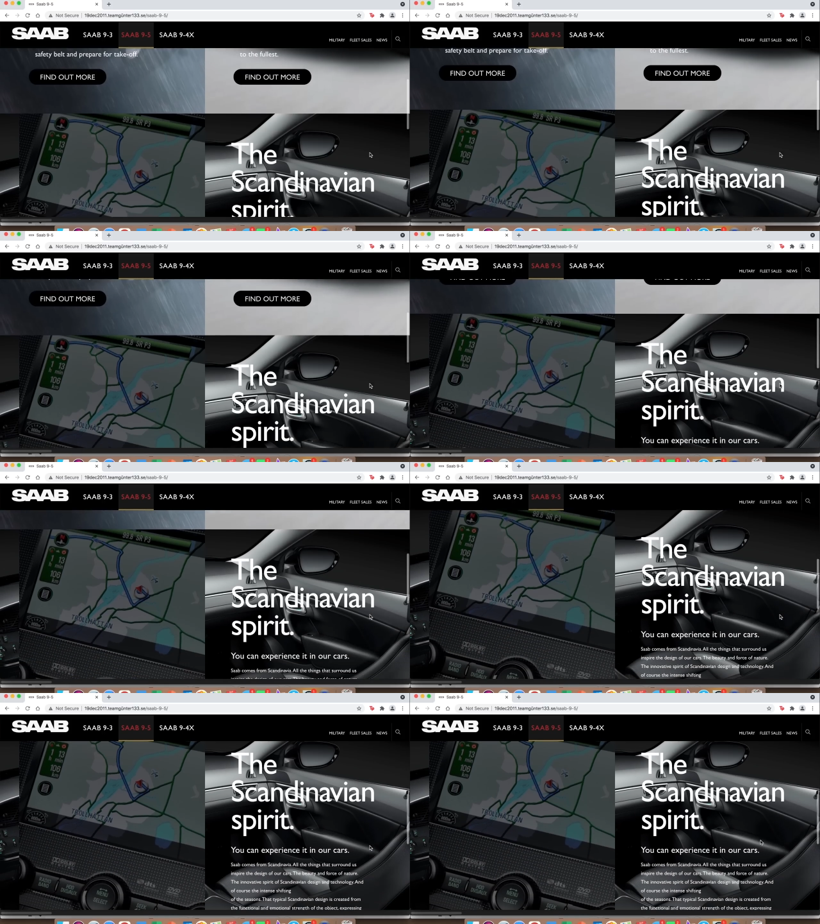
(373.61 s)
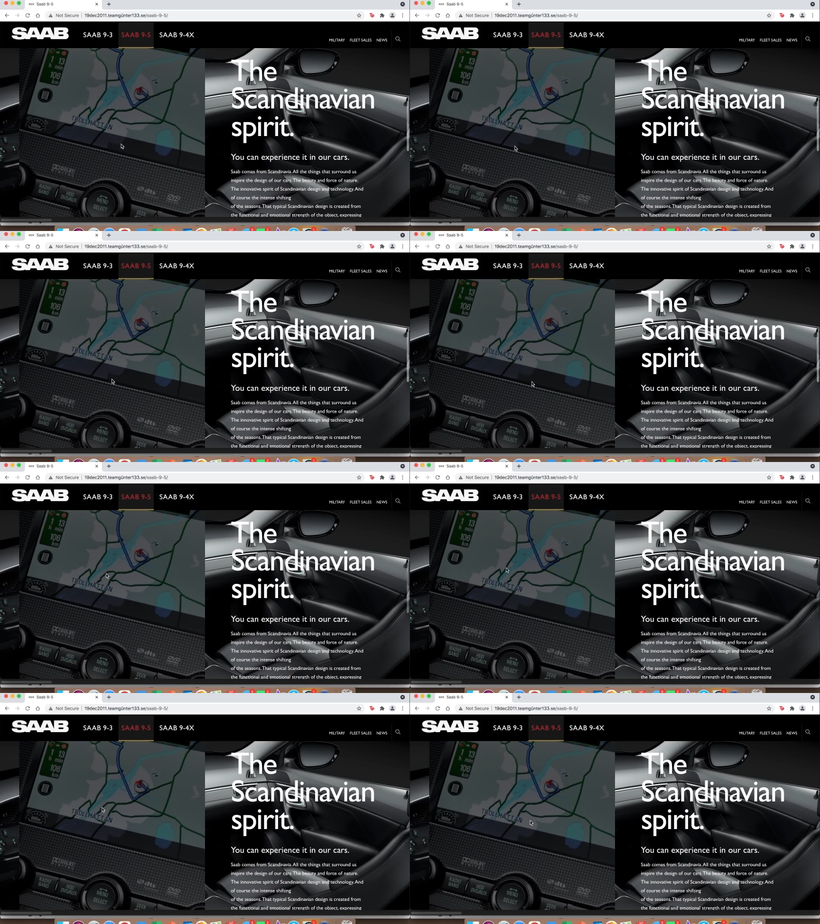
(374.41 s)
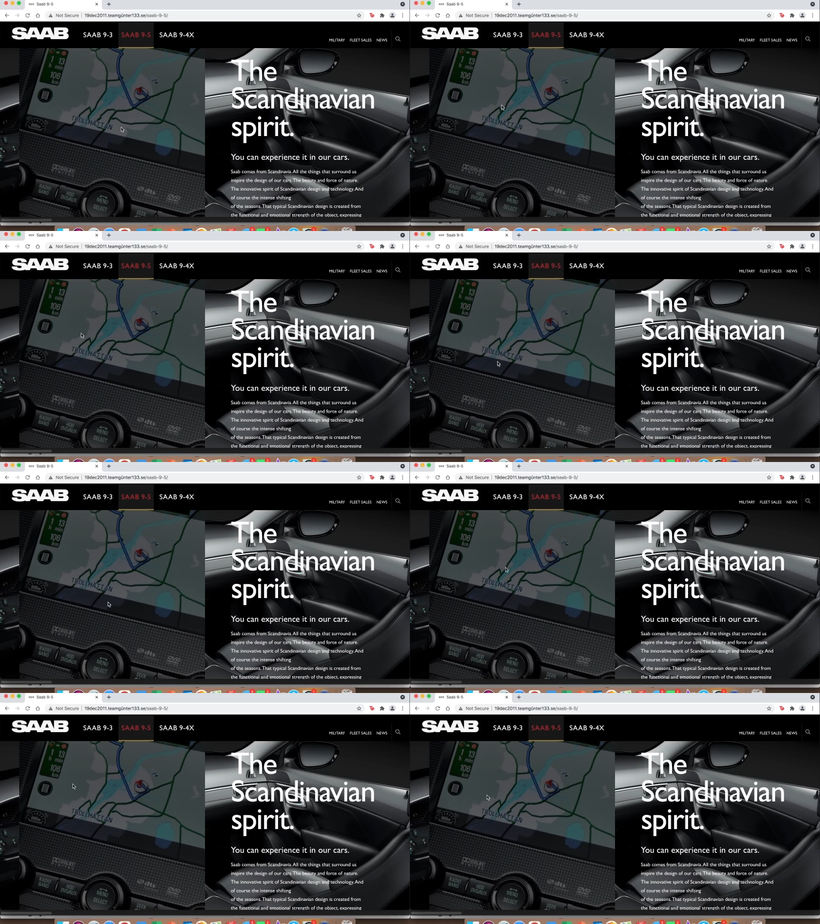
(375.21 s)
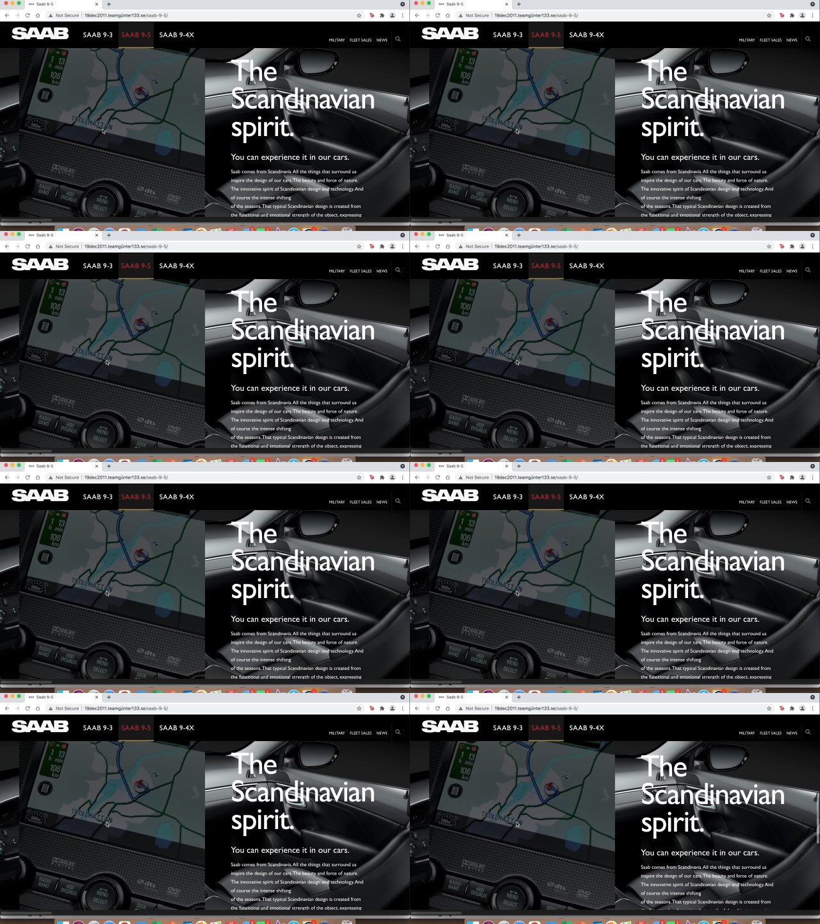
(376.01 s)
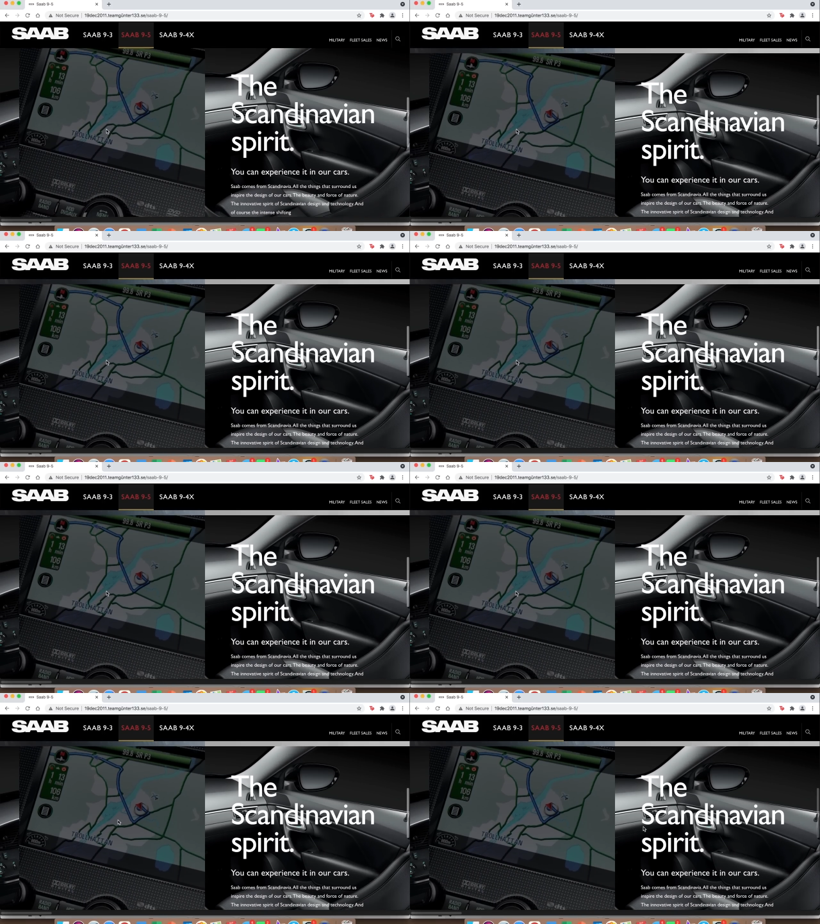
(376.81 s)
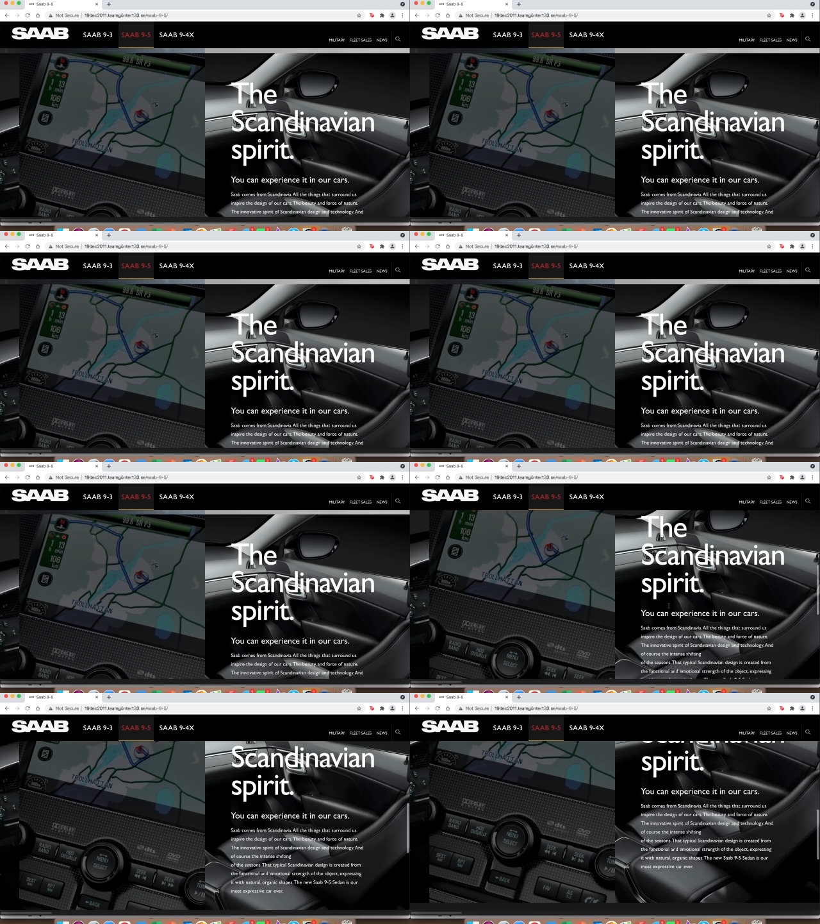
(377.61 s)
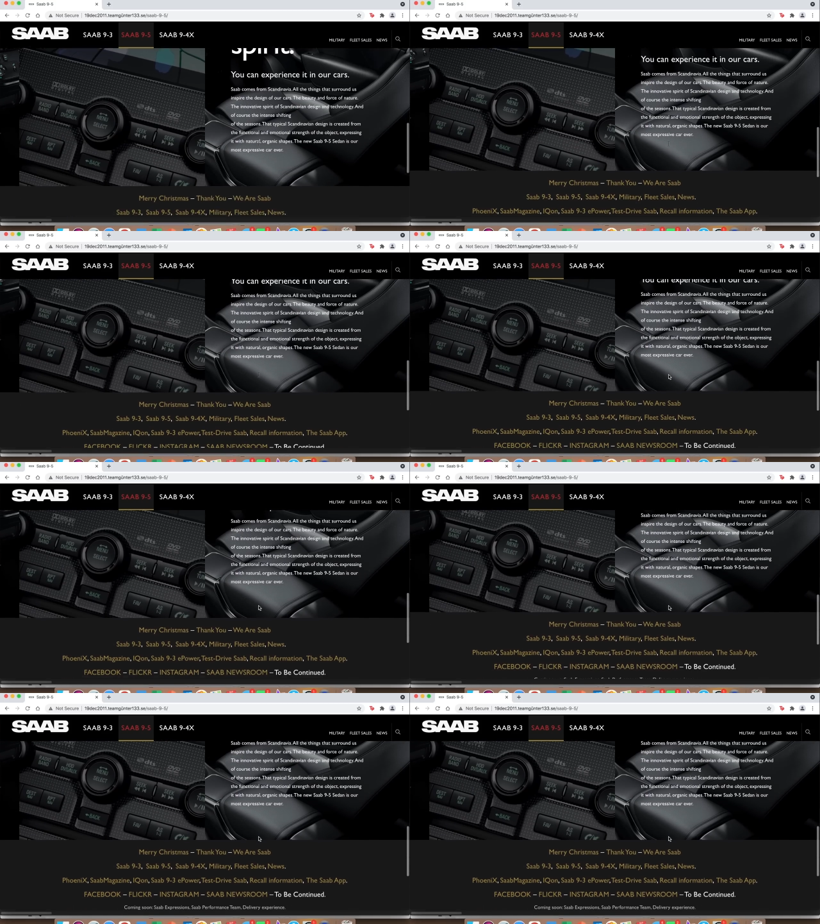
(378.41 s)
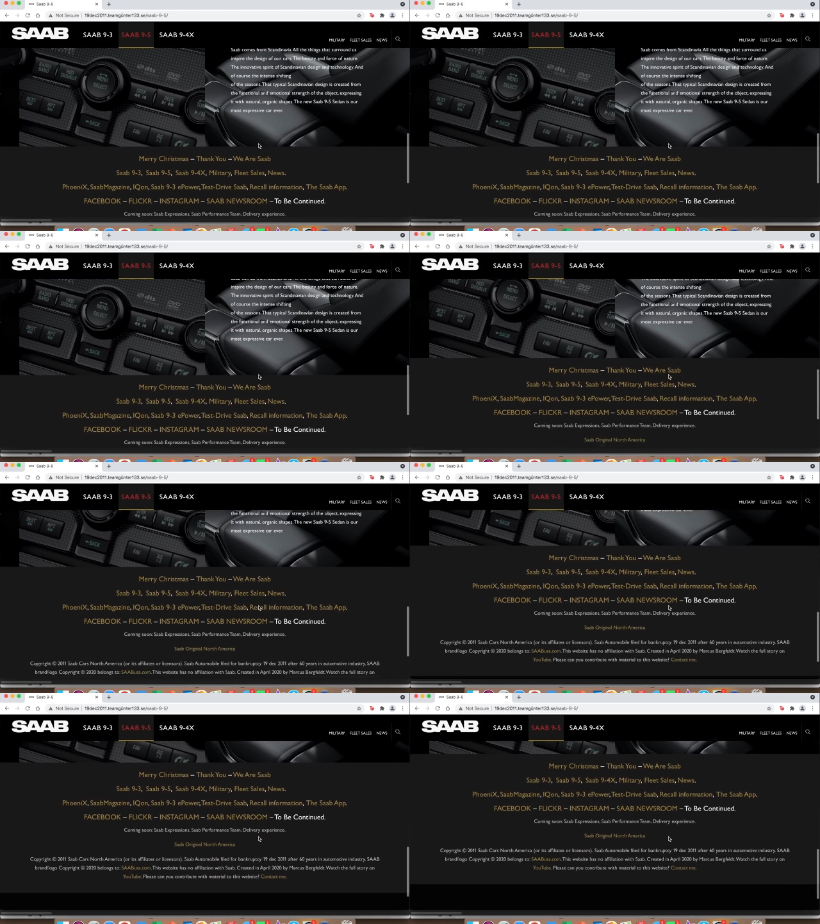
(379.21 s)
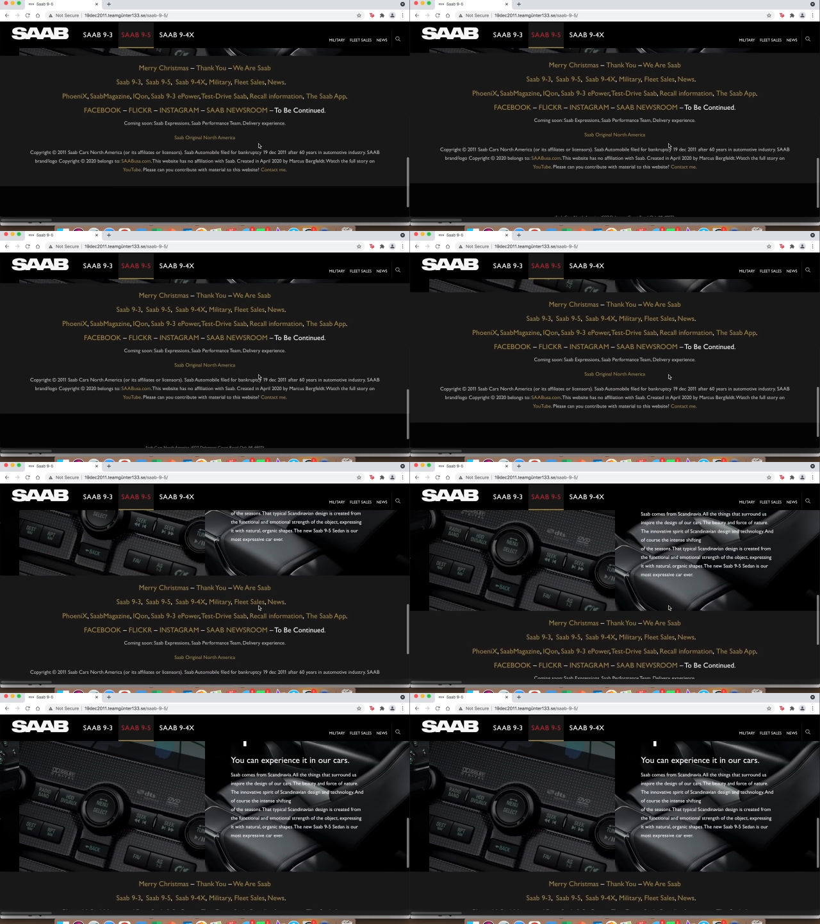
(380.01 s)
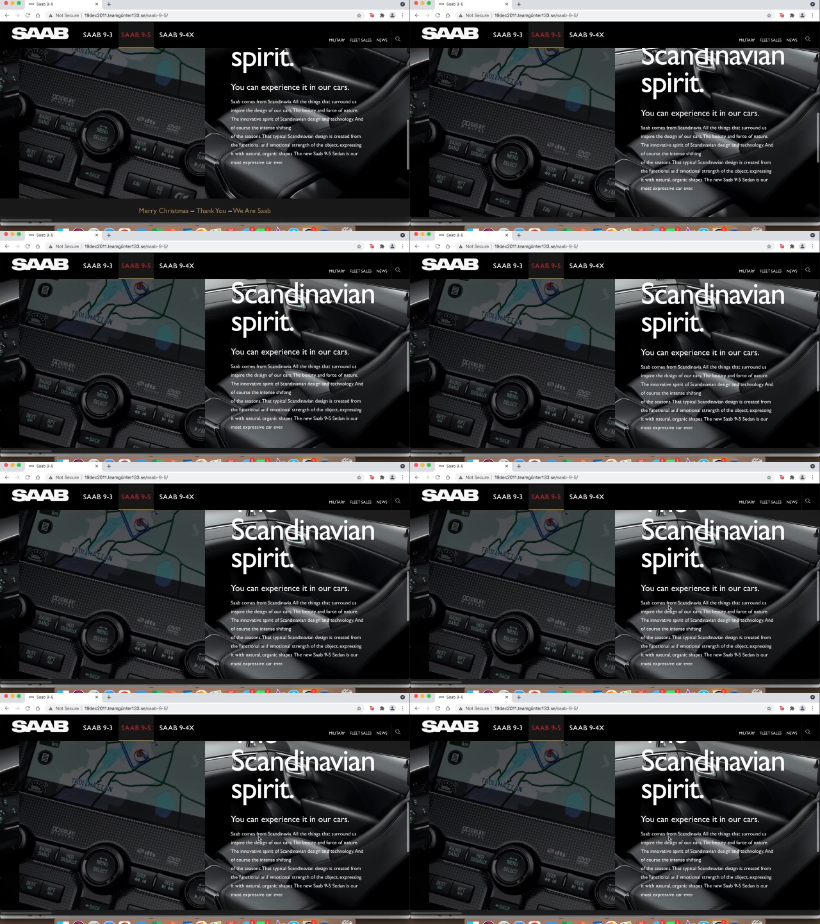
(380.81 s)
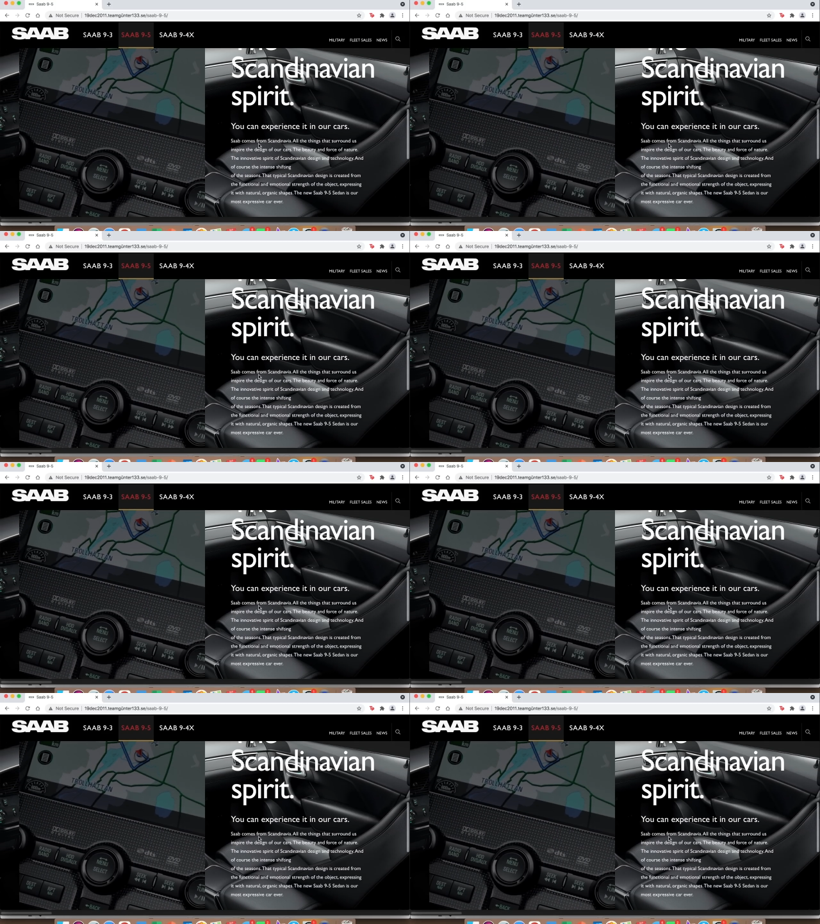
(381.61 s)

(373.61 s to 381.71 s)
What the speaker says: No face is visible, so there are no lips to read.